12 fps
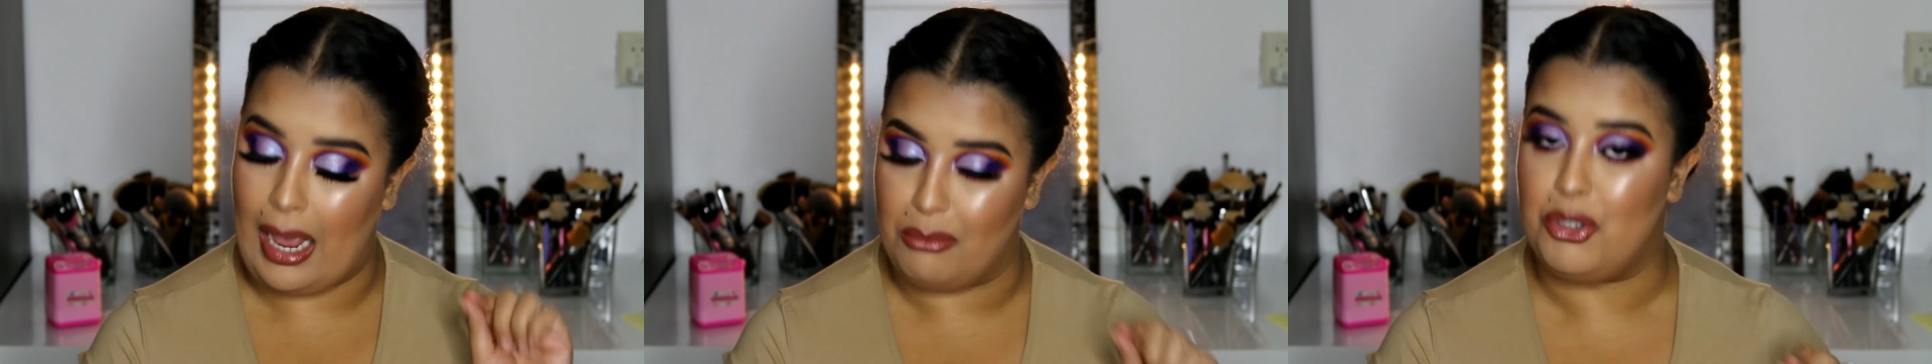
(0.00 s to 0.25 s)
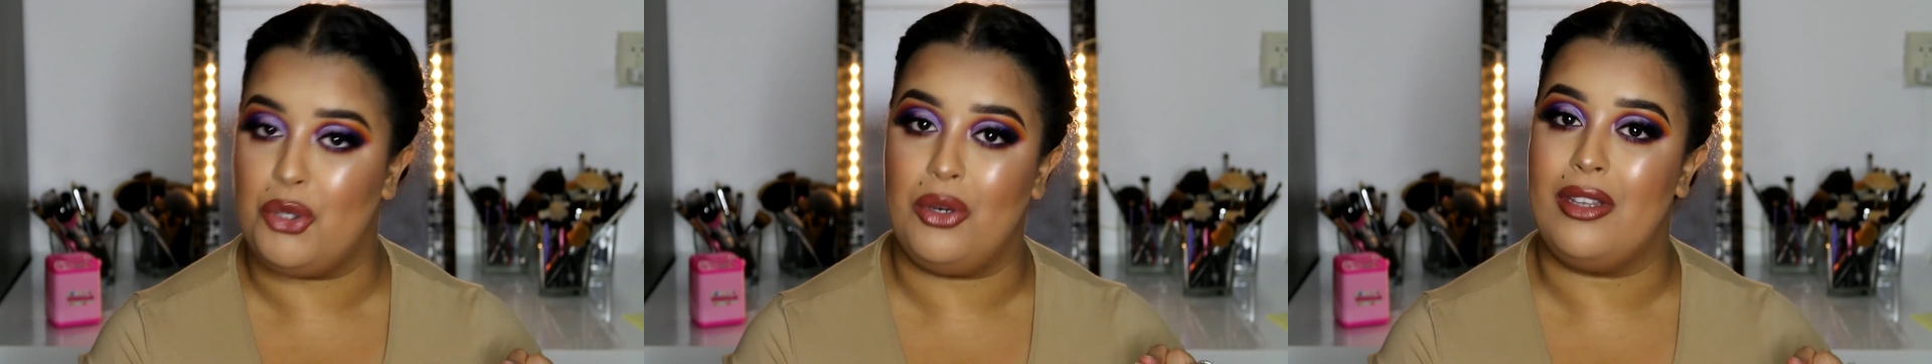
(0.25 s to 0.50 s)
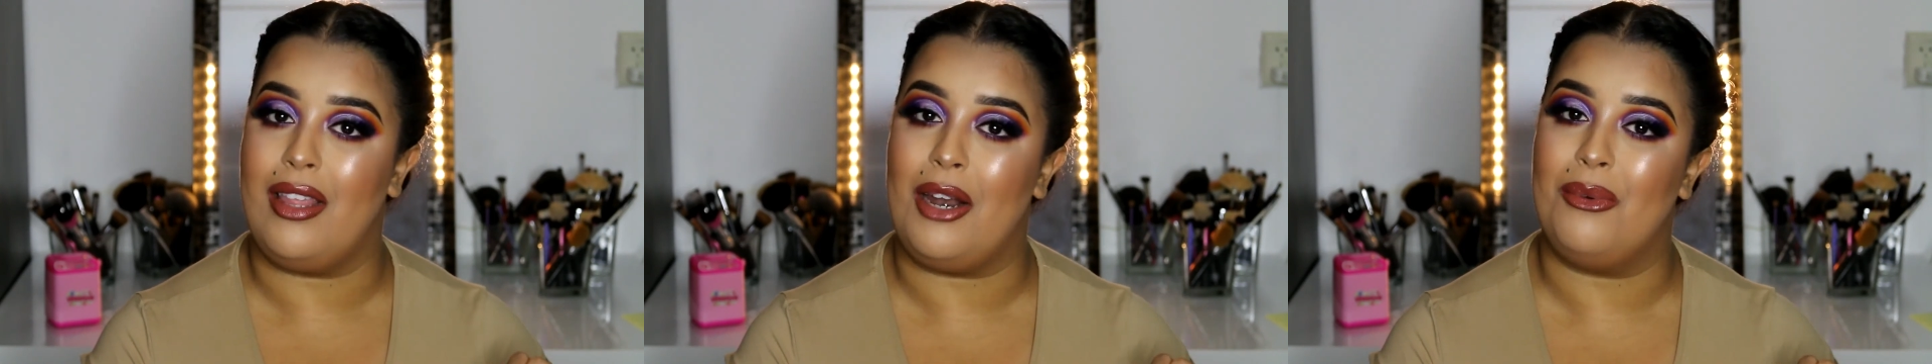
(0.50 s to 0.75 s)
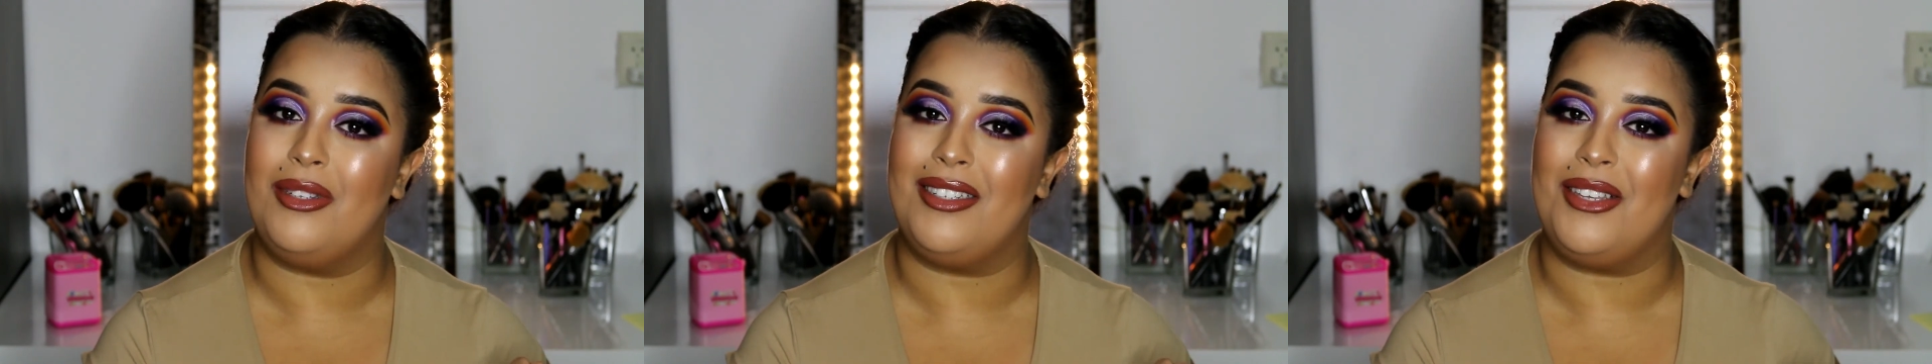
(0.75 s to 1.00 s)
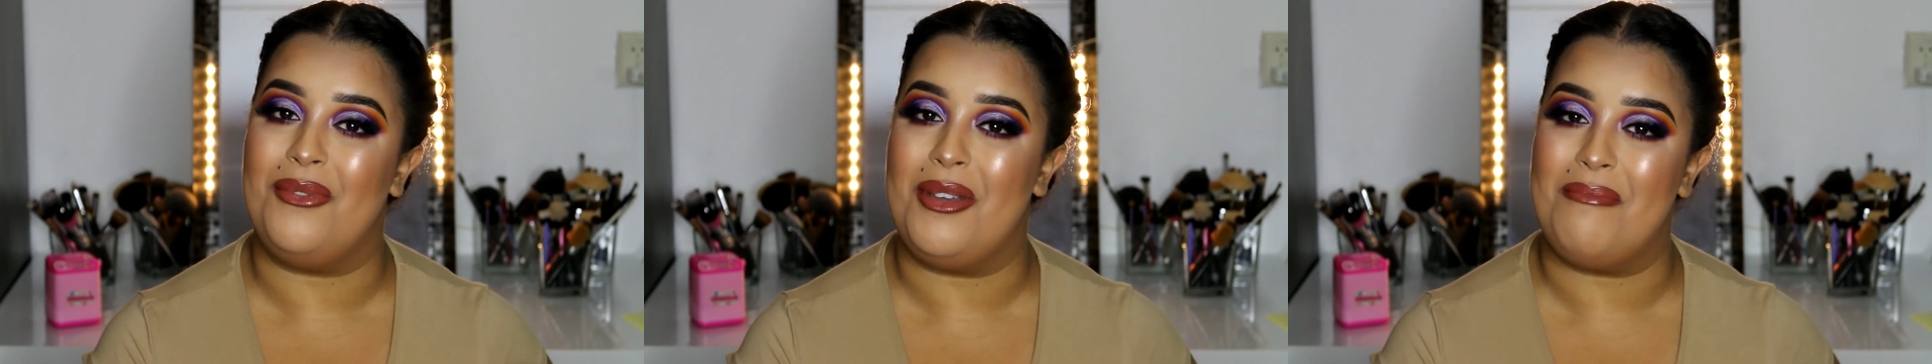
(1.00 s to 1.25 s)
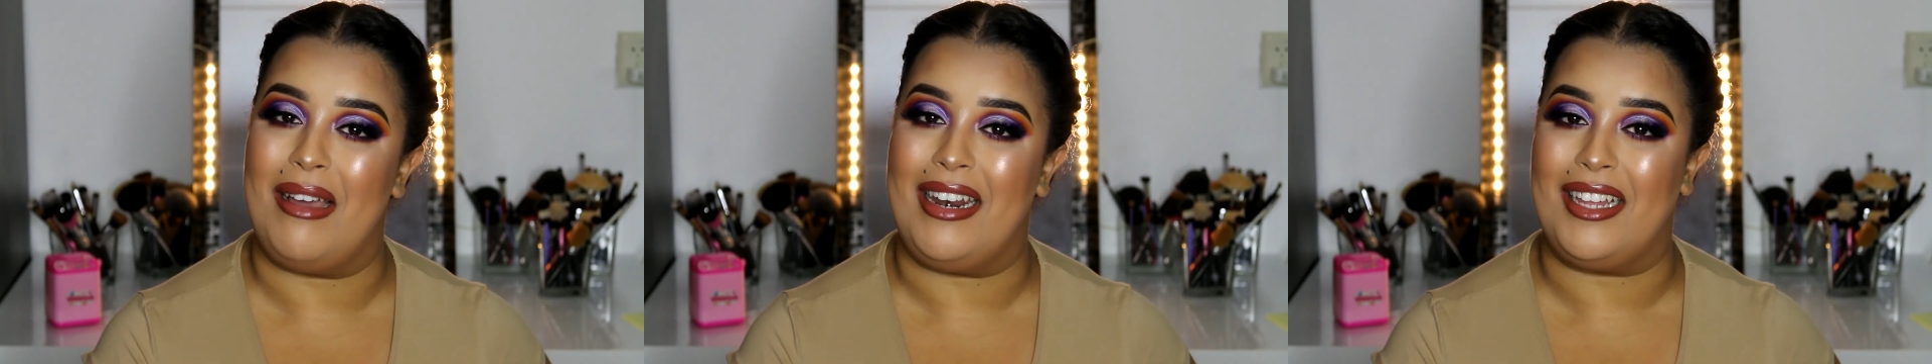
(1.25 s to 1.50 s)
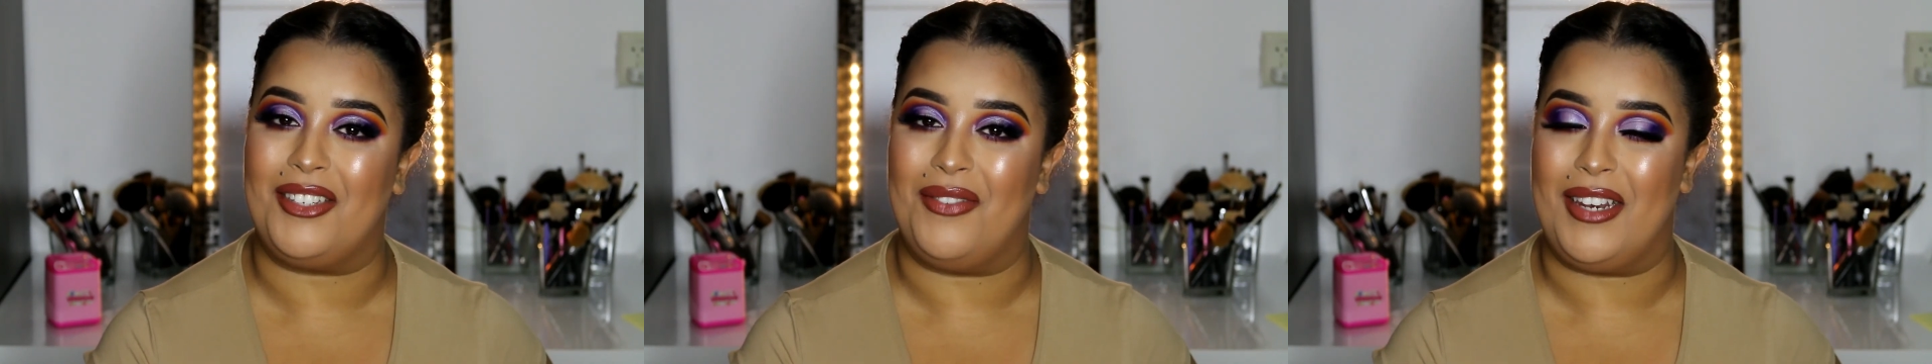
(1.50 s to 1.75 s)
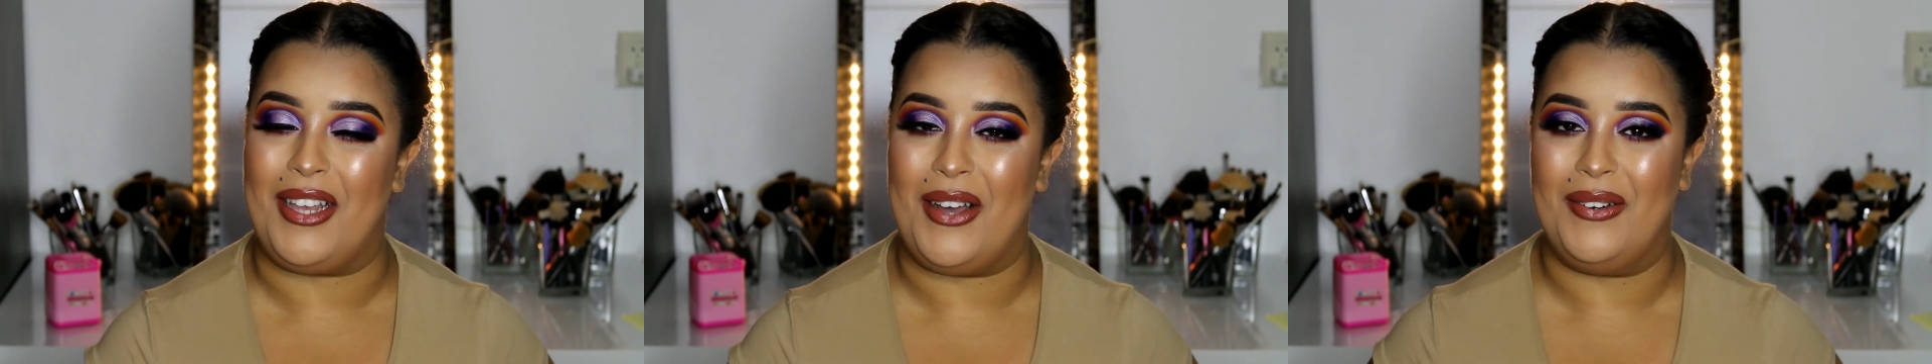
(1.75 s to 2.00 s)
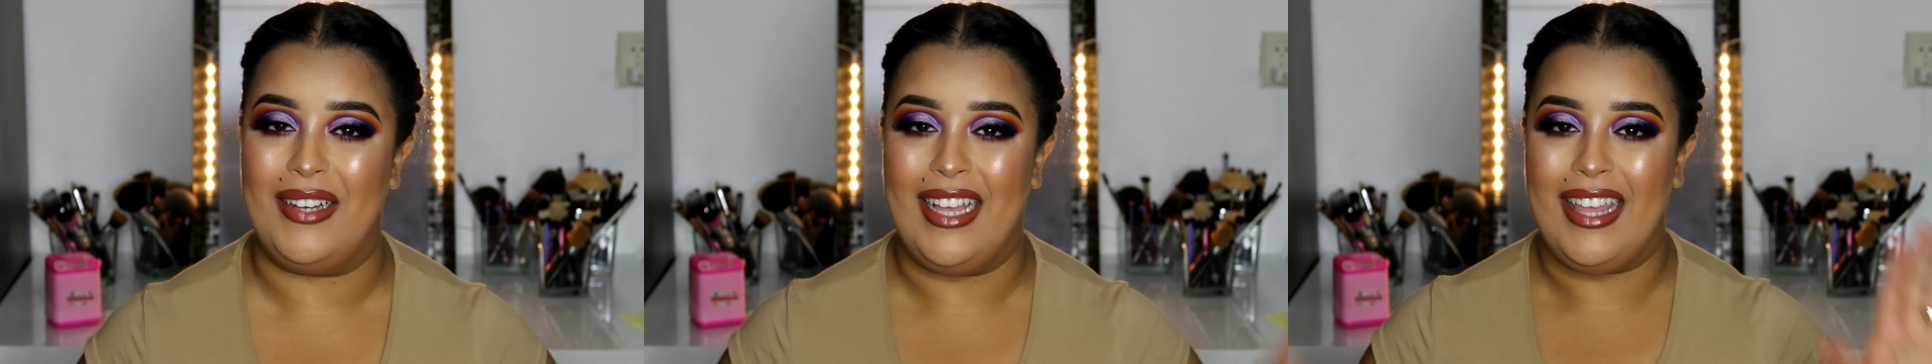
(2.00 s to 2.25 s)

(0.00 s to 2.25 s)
I'm sure that I will see you in my next video.